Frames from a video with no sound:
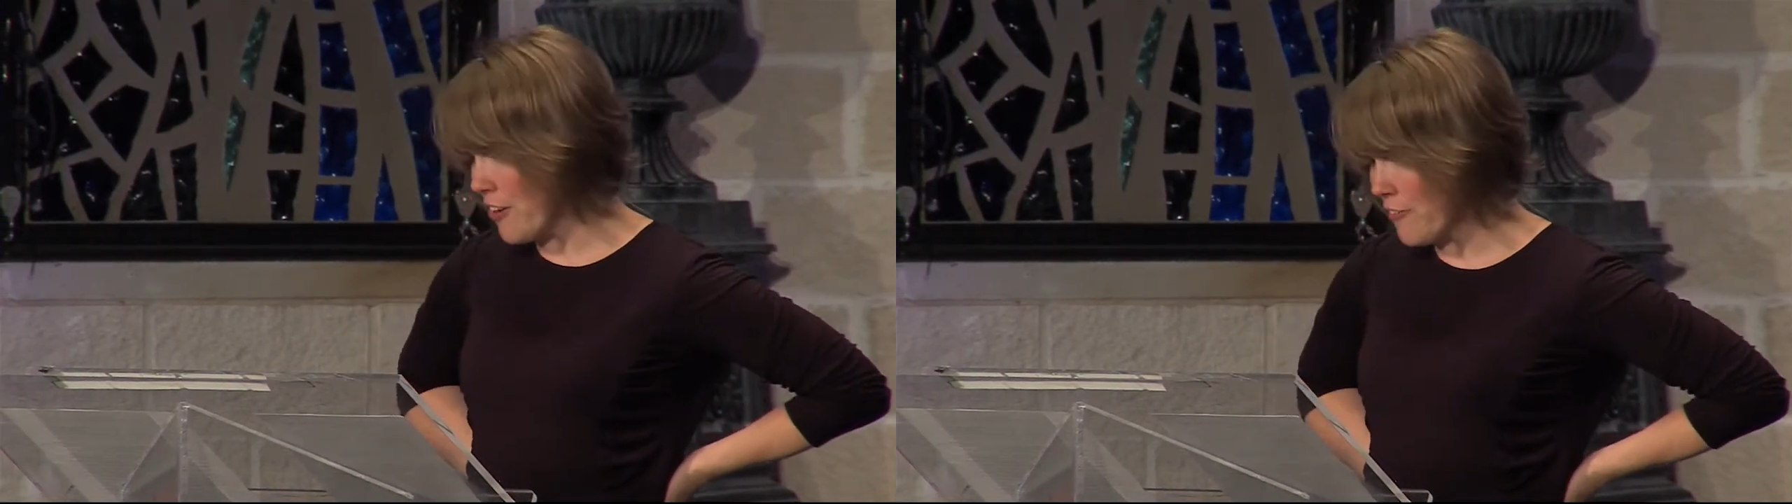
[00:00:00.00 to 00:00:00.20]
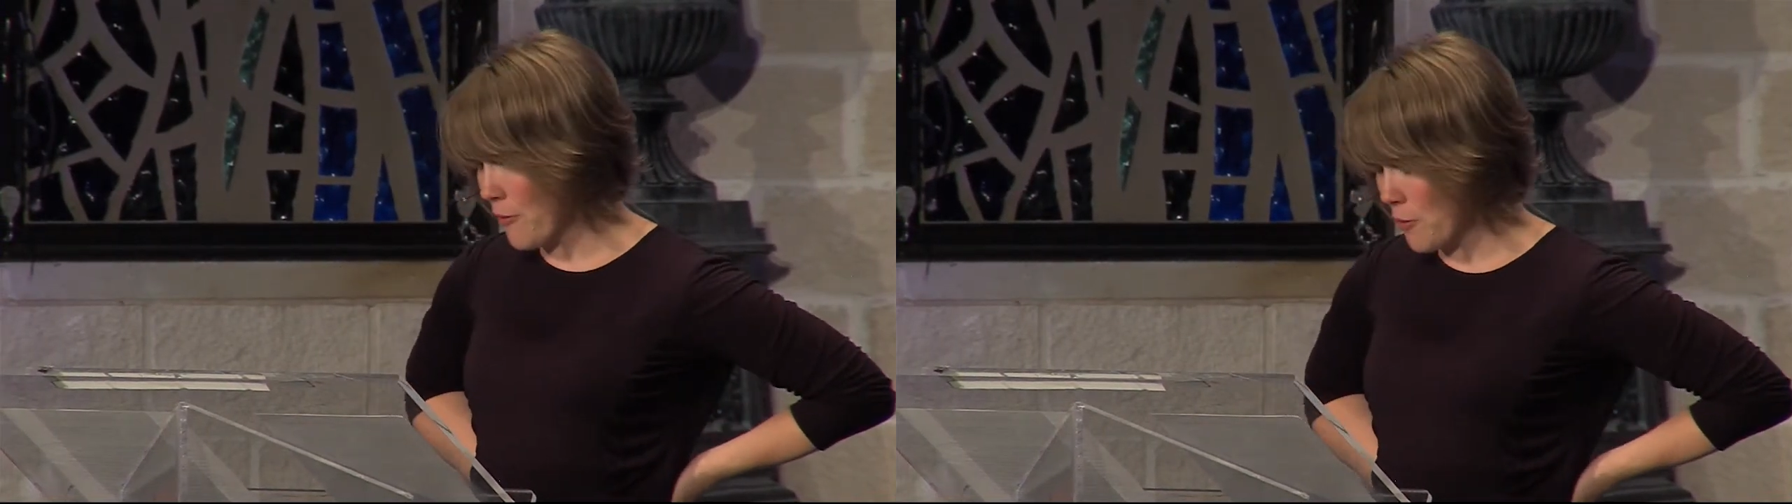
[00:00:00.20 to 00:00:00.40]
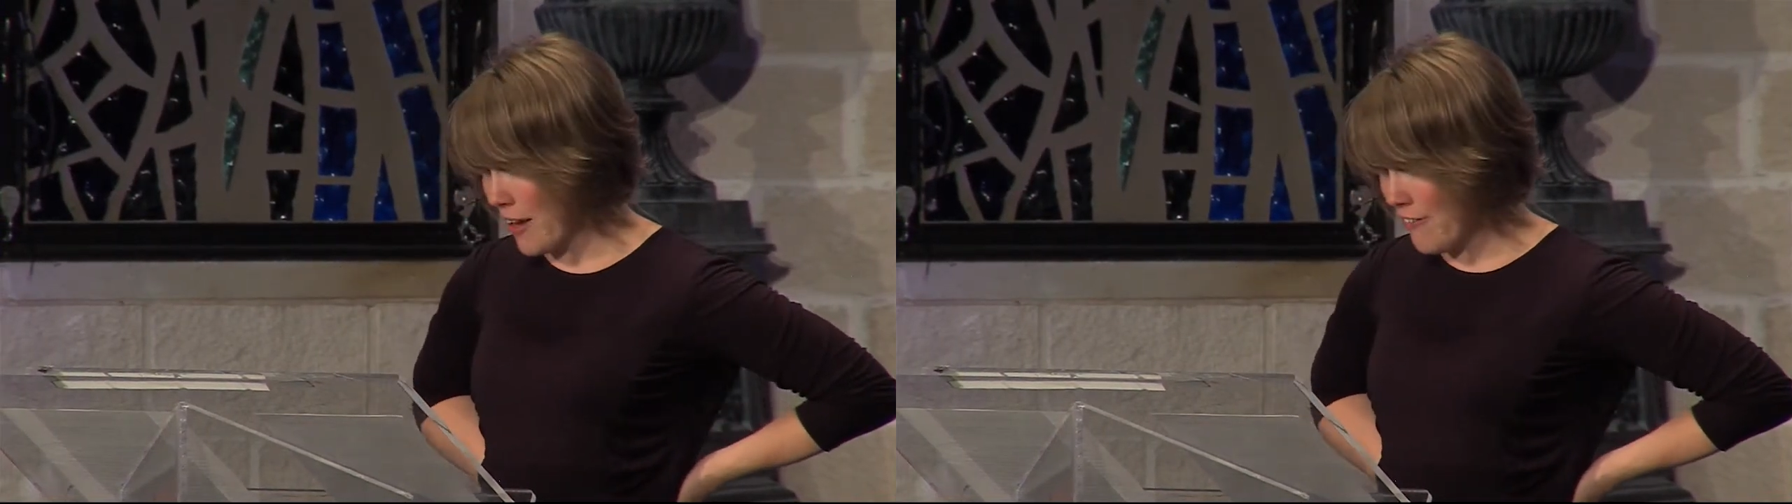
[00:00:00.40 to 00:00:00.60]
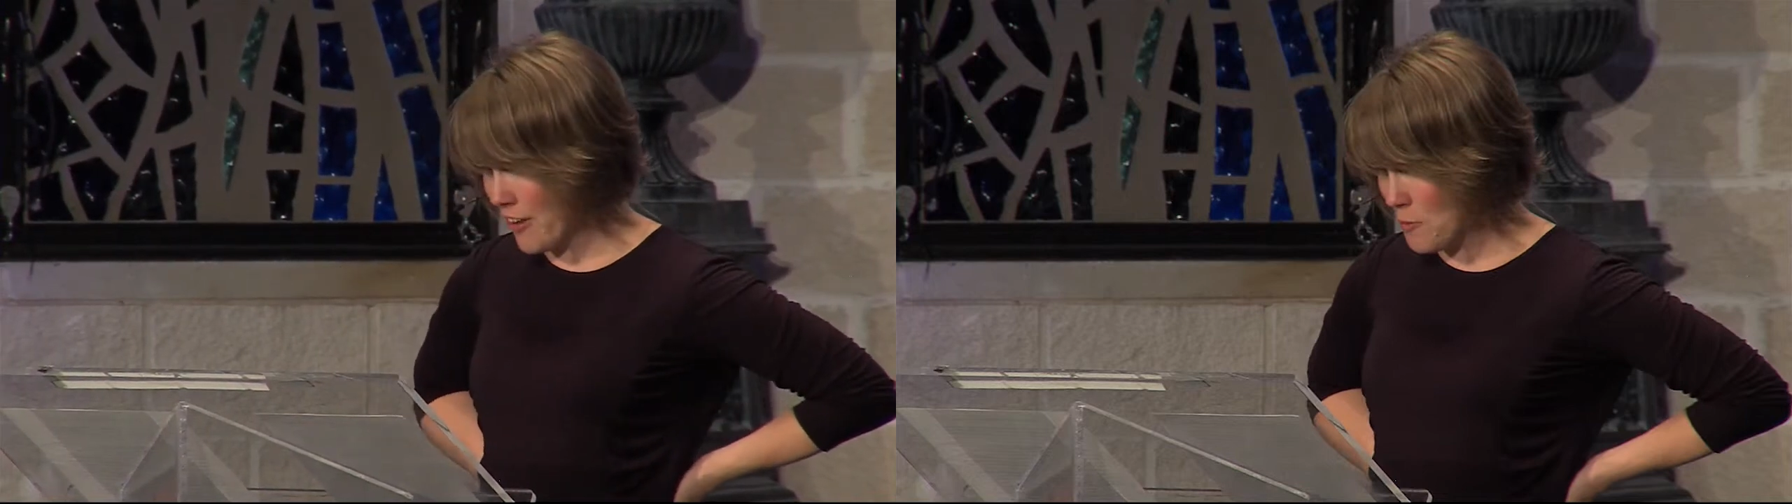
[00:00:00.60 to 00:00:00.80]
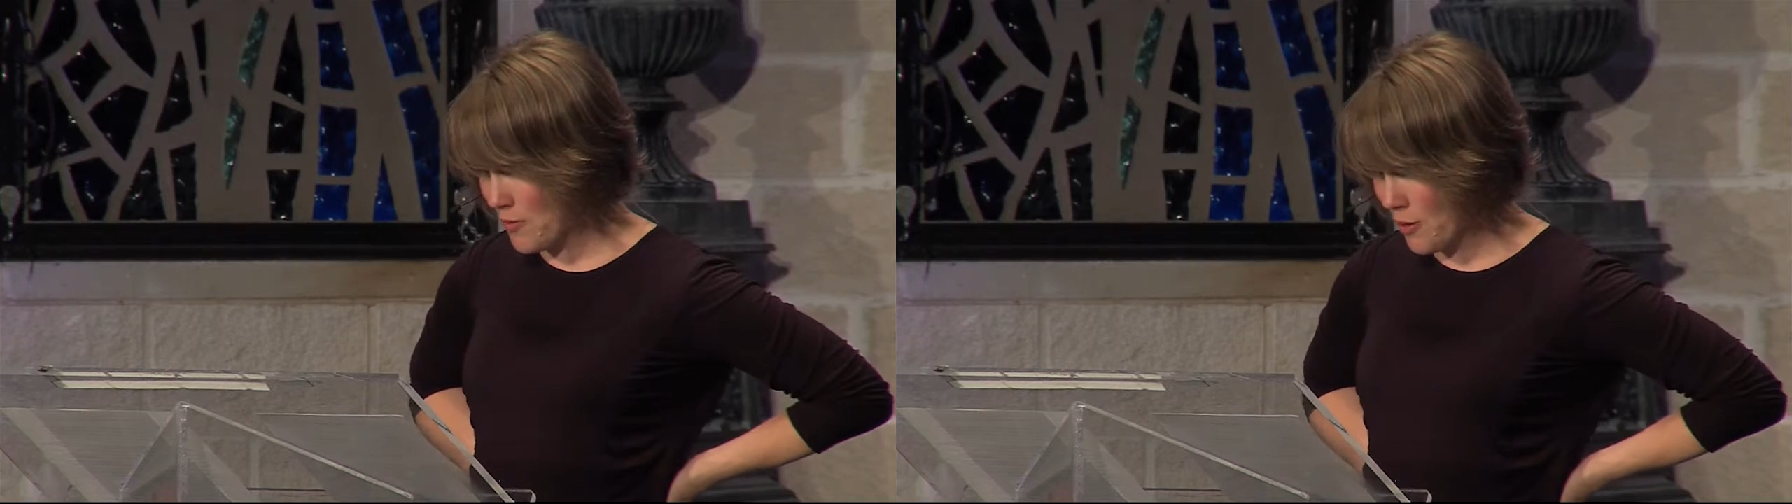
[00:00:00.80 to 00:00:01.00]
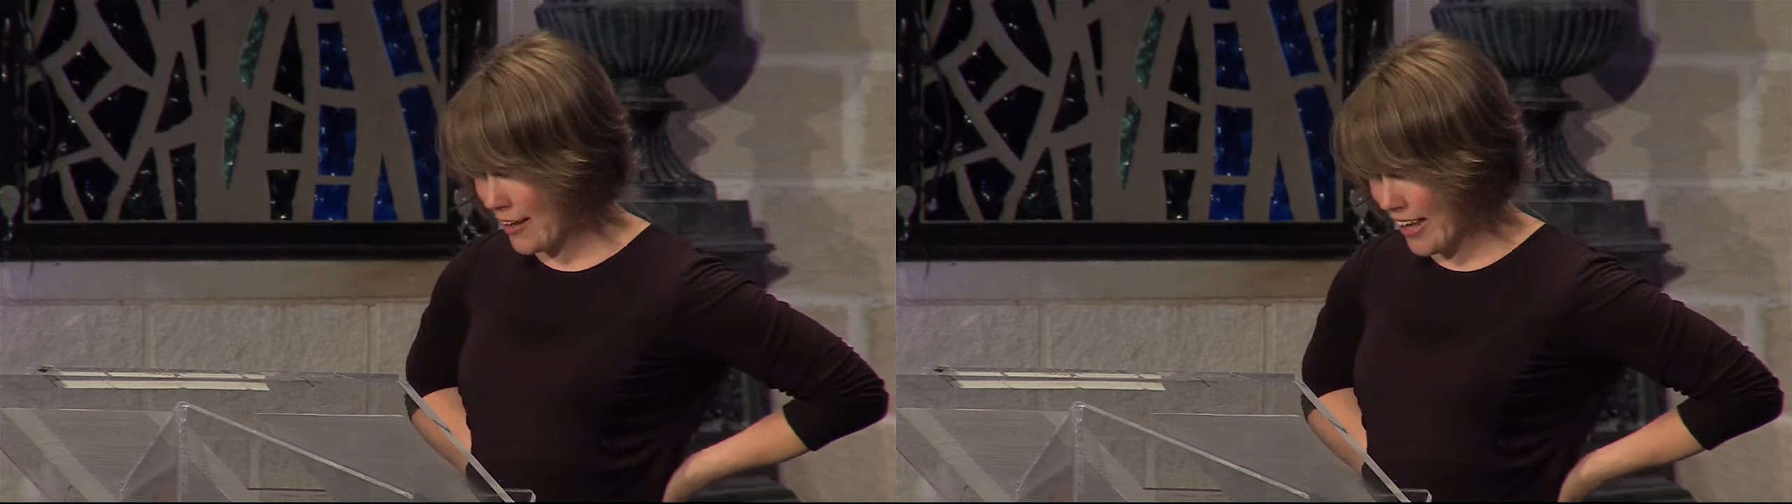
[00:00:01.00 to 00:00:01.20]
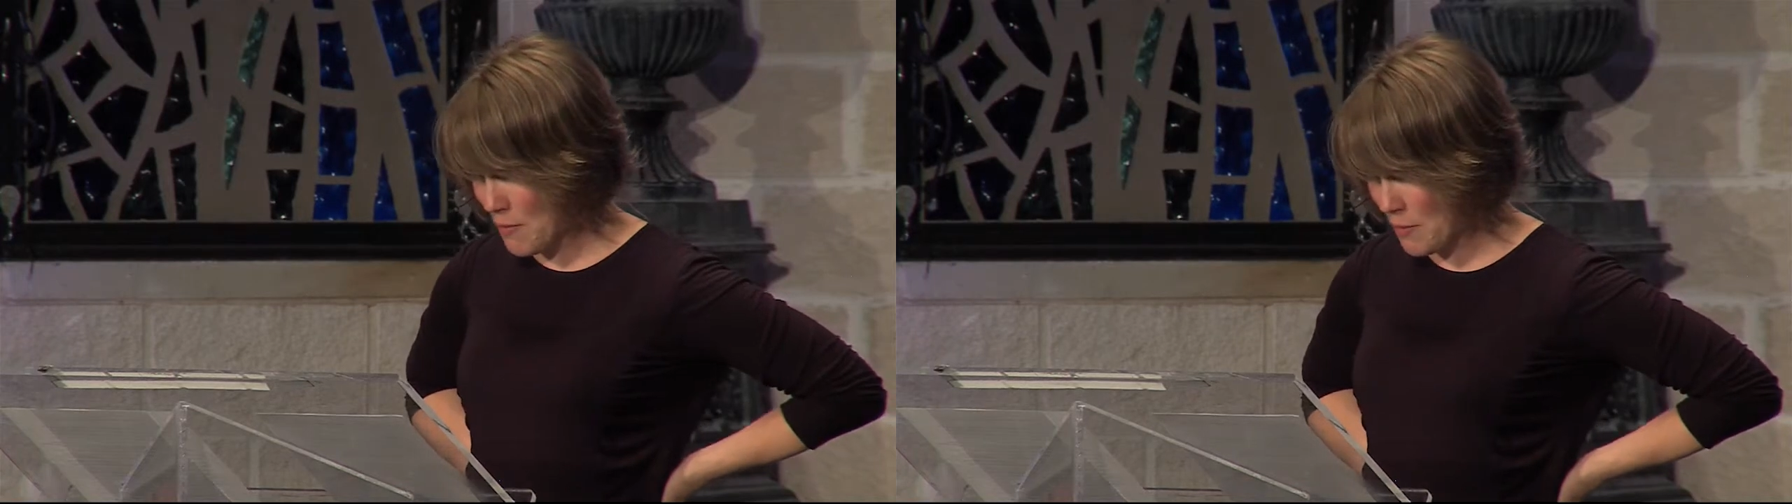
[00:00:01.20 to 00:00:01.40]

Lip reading: from the way I felt before I came up